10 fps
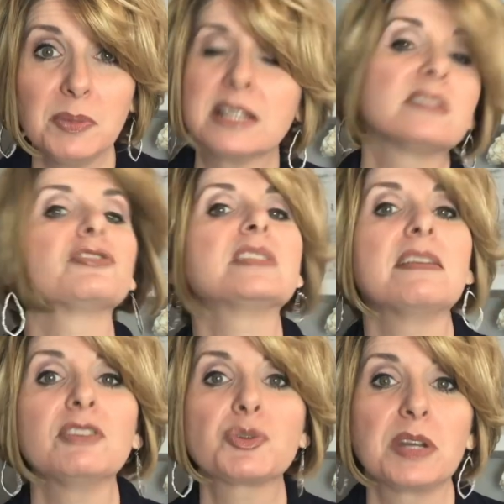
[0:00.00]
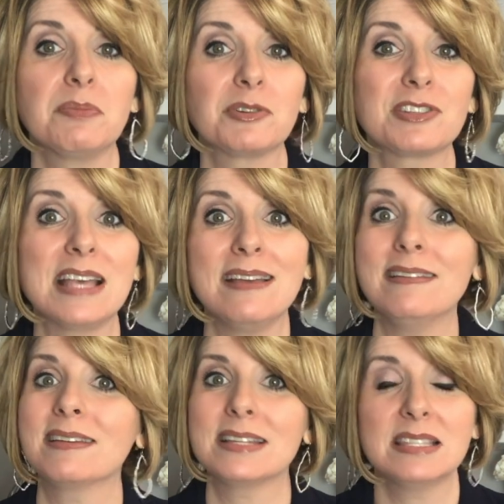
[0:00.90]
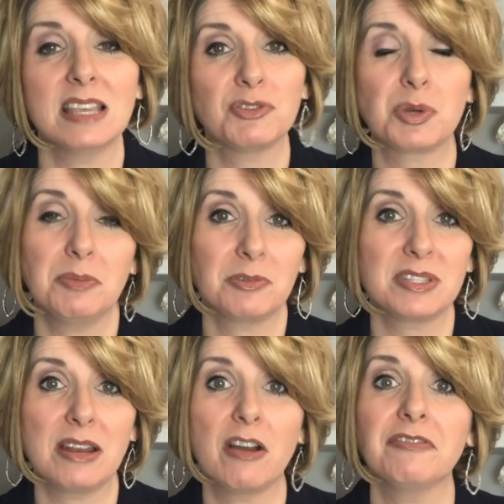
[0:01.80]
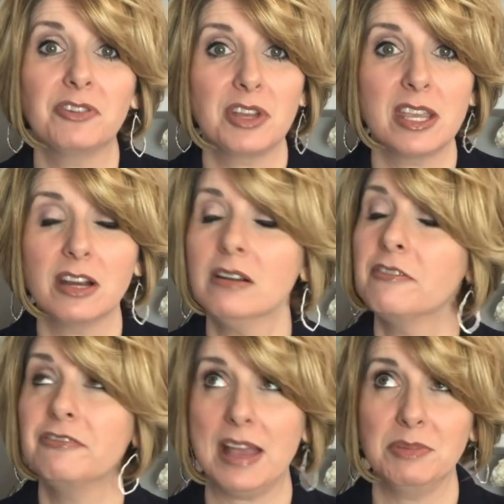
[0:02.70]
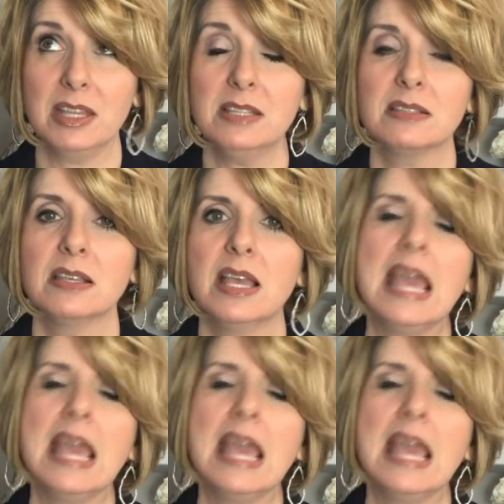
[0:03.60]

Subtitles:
because they're saving 20% and going to save 20% off for a year. Fabulous.